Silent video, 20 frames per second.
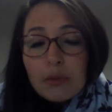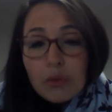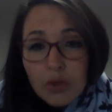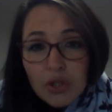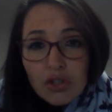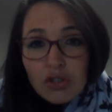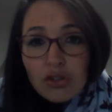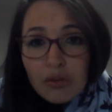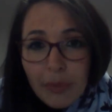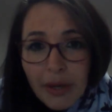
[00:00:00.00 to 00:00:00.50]

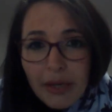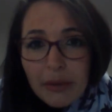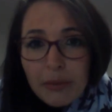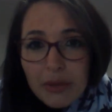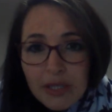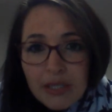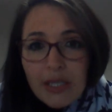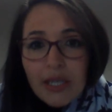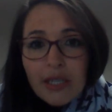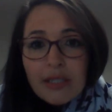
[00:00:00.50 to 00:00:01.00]
We do make
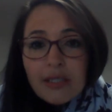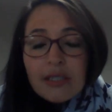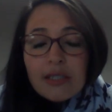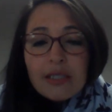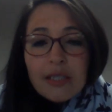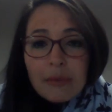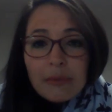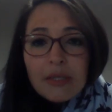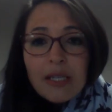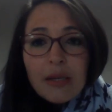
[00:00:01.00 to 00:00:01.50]
mistakes,
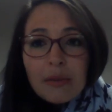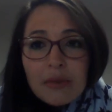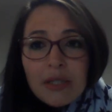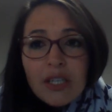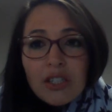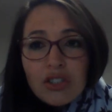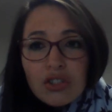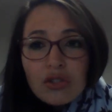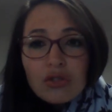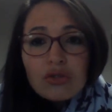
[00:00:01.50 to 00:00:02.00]
and
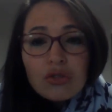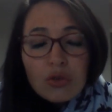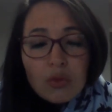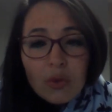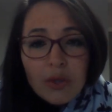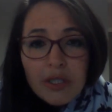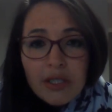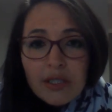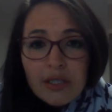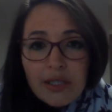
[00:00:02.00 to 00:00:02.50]
sometimes our
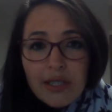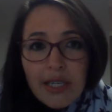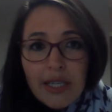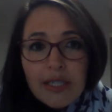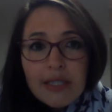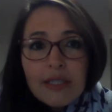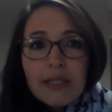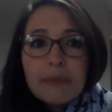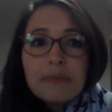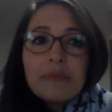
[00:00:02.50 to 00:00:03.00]
children witness
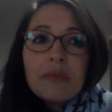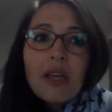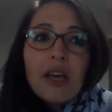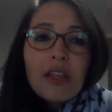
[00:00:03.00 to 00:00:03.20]
that.